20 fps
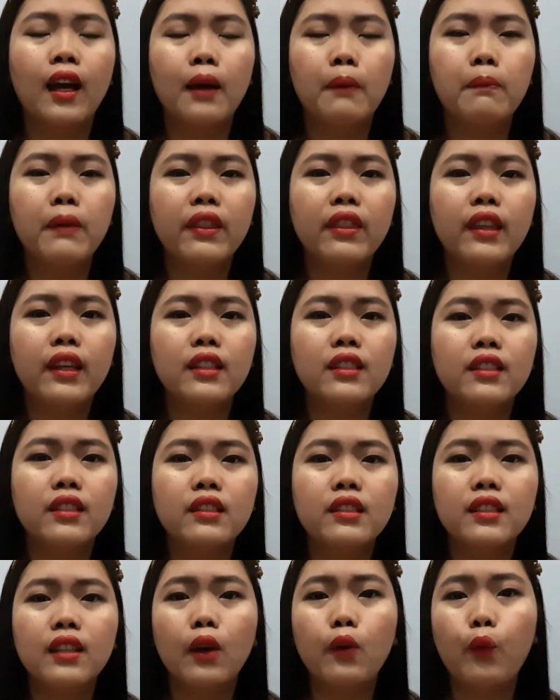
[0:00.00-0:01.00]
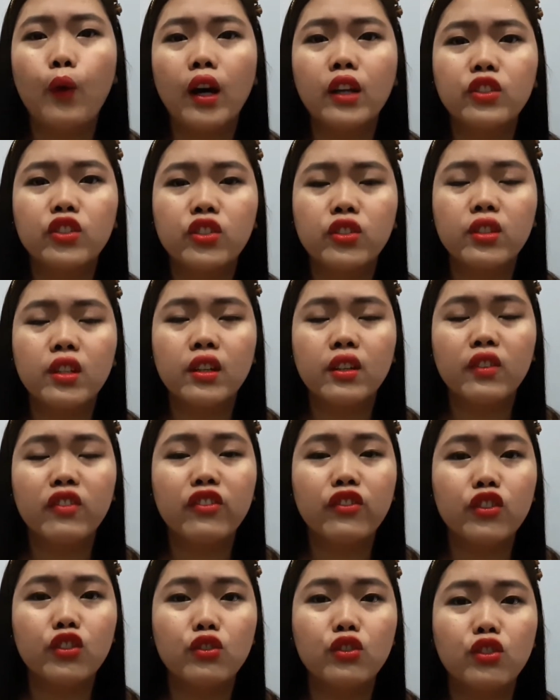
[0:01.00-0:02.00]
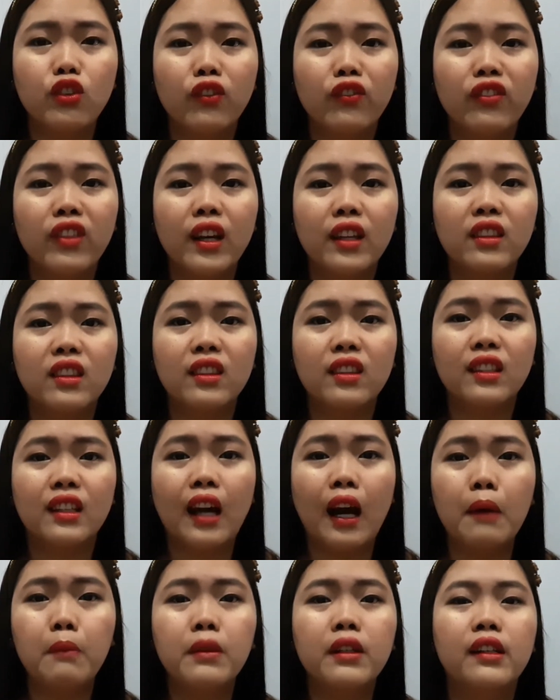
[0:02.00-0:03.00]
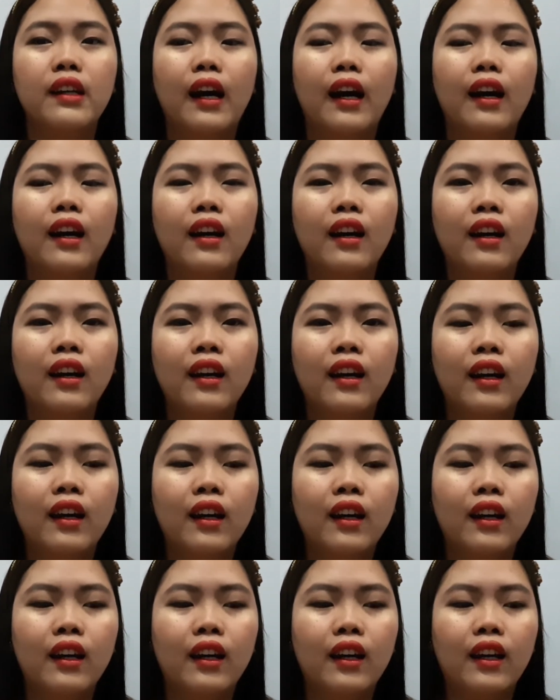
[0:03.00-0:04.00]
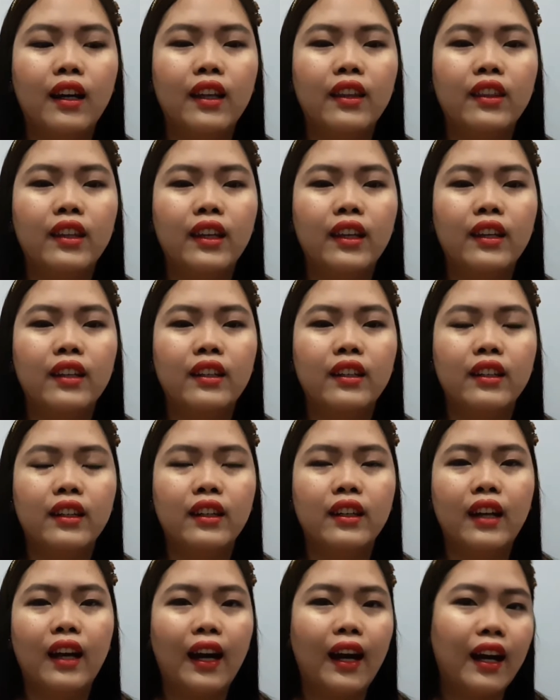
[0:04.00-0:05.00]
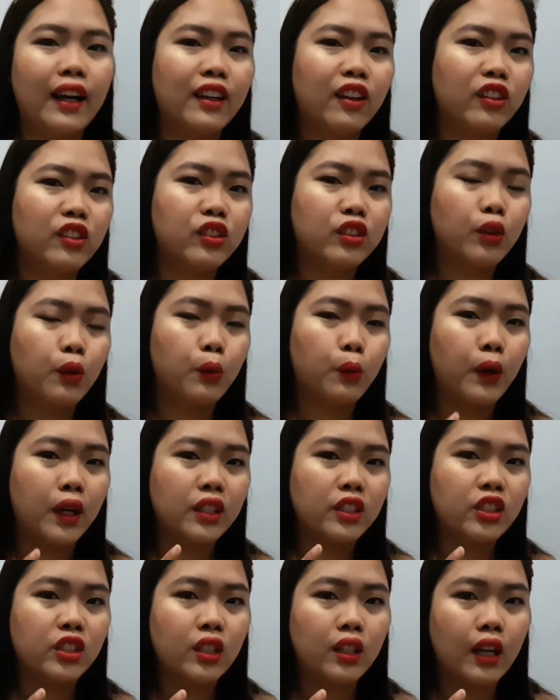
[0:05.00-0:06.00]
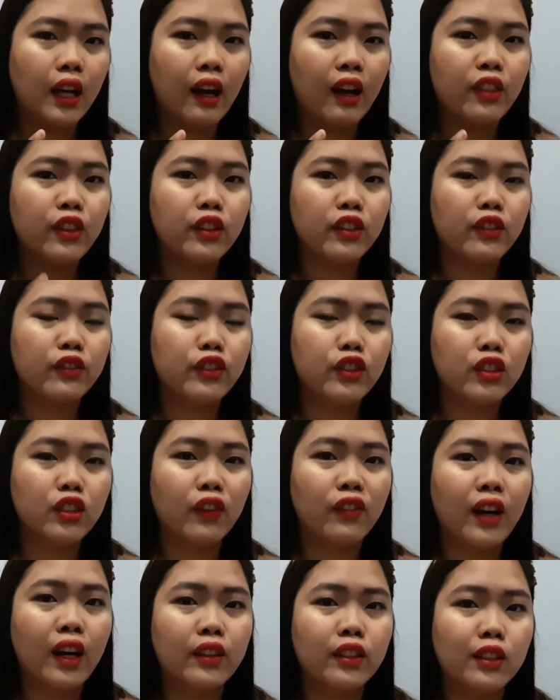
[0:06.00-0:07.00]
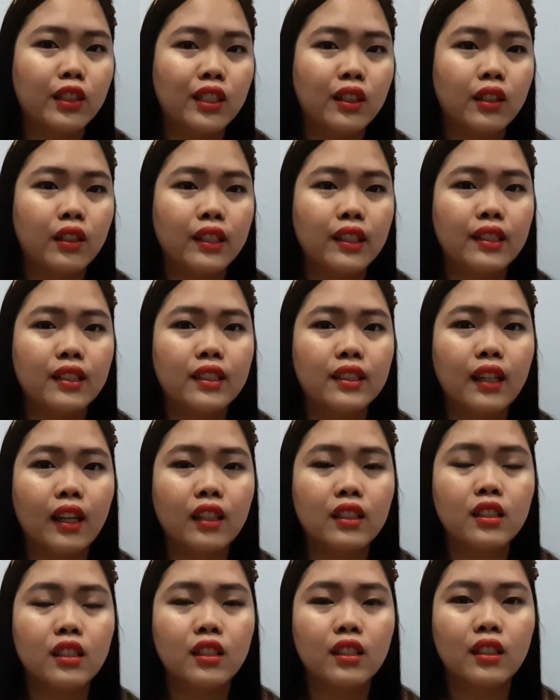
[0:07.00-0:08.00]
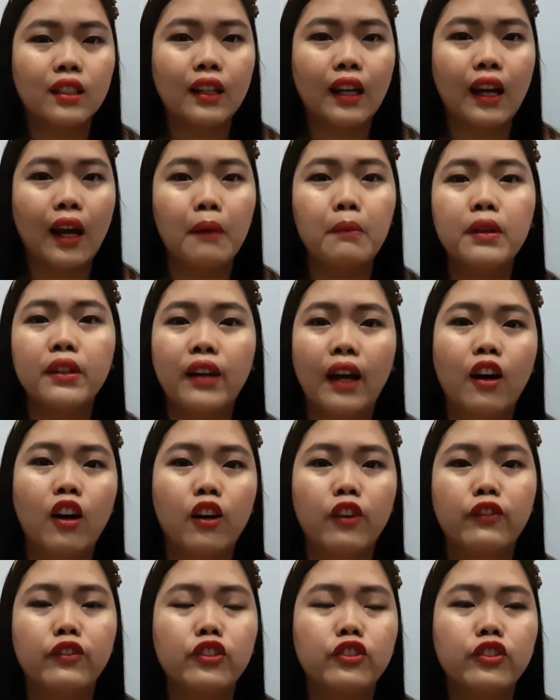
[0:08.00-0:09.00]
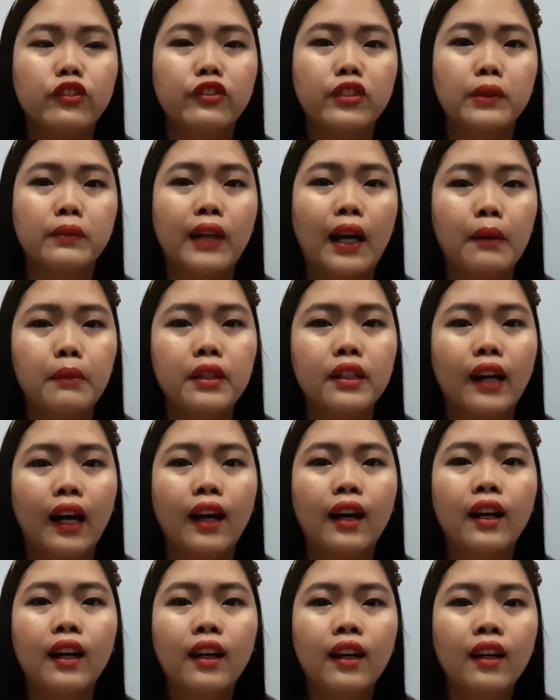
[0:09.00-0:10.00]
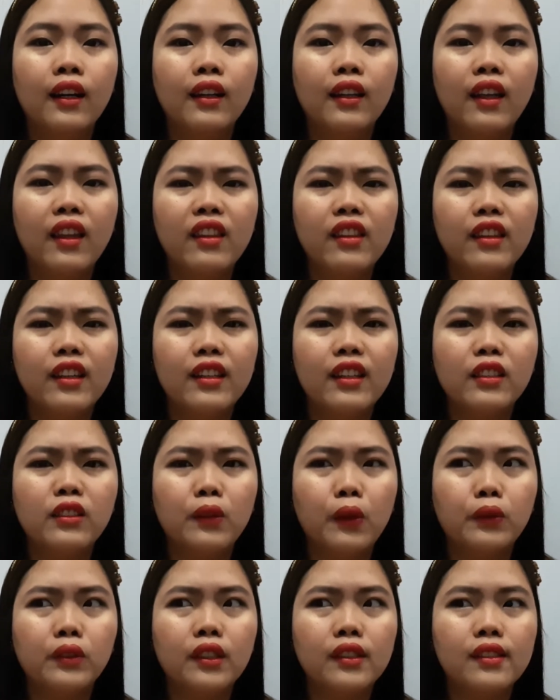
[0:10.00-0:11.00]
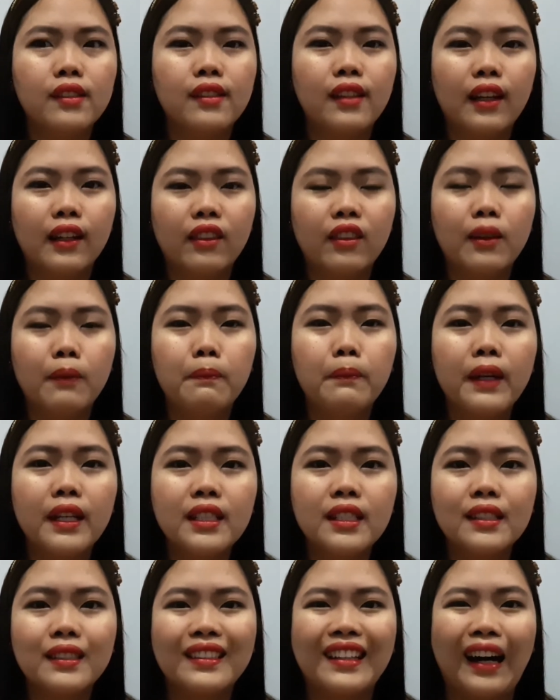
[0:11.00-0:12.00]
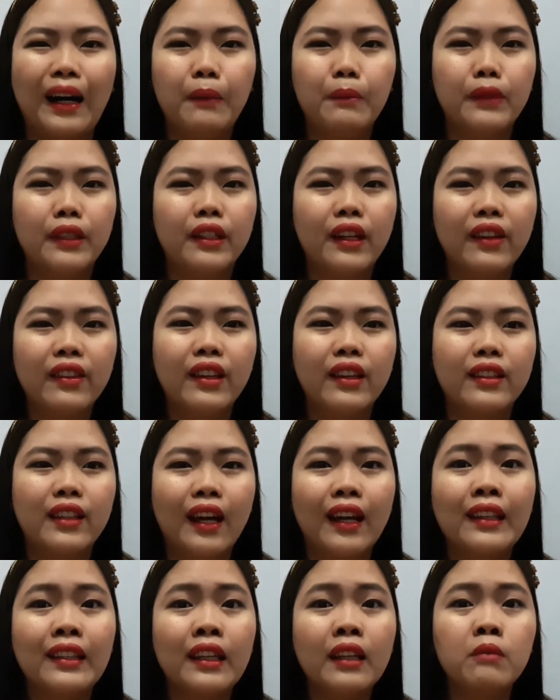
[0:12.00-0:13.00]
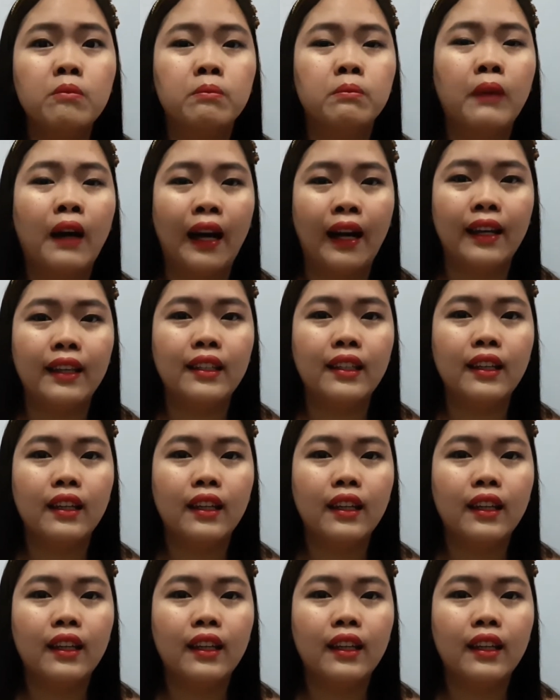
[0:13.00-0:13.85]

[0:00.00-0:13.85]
But then since I watched reviews of that camera, and then I also watch other reviews of other Instax camera or Fujifilm camera, and then I noticed that the best camera that I can buy